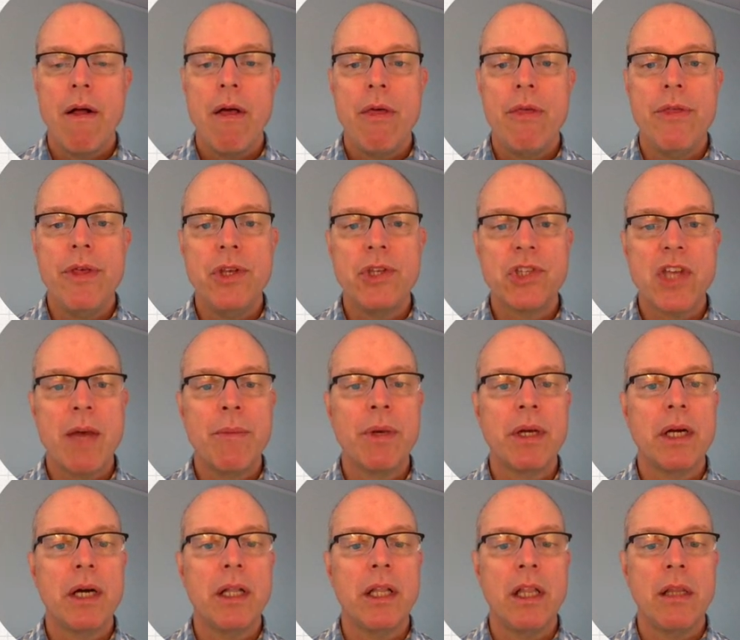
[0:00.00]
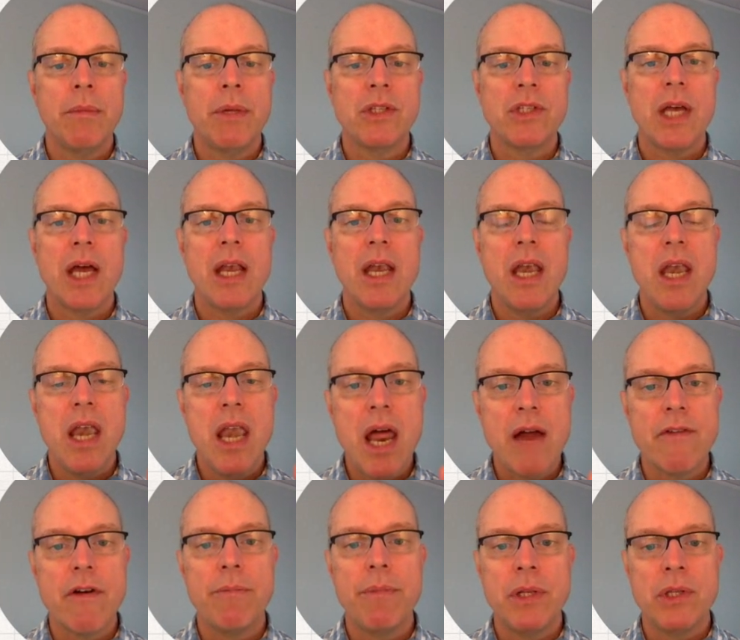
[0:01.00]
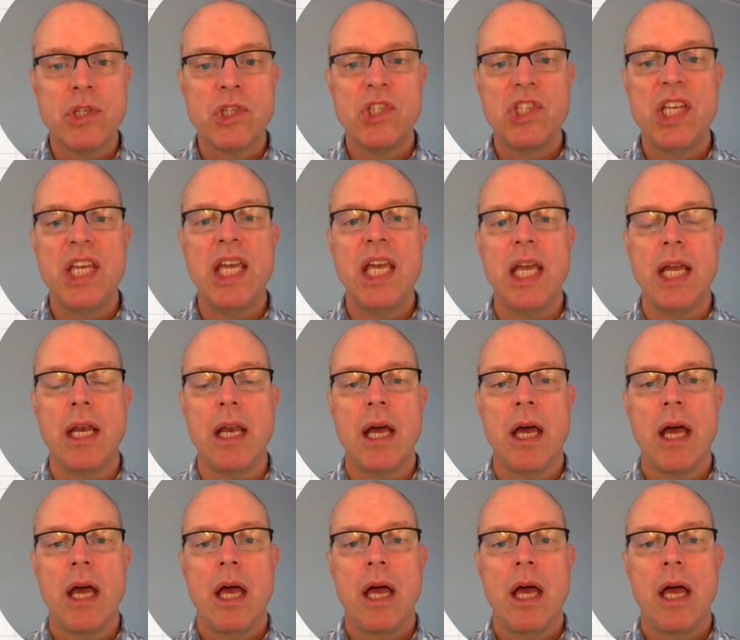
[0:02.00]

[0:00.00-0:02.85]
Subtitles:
these chemical elements had never been seen